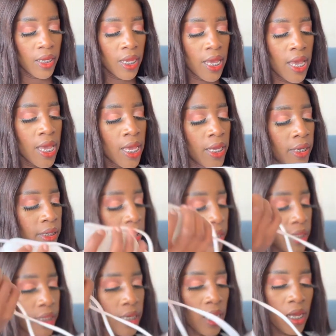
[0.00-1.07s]
and
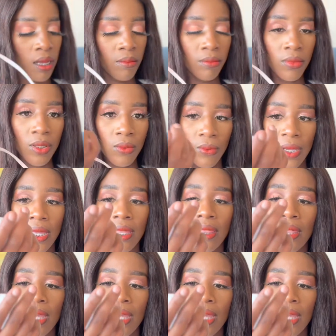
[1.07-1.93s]
it comes with